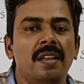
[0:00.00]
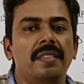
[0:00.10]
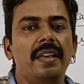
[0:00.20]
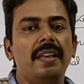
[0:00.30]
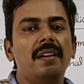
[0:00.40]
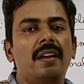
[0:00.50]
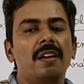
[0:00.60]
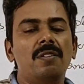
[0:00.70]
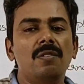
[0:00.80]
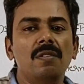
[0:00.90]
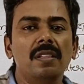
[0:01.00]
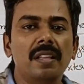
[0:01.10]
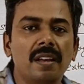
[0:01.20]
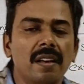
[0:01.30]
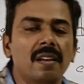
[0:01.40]
They can control
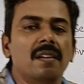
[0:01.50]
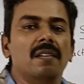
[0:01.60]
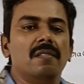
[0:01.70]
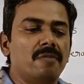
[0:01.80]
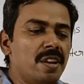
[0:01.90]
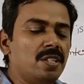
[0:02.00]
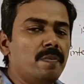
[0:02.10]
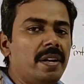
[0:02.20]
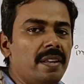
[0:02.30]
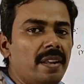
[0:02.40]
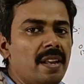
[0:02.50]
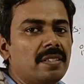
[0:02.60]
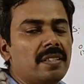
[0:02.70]
the waste materials,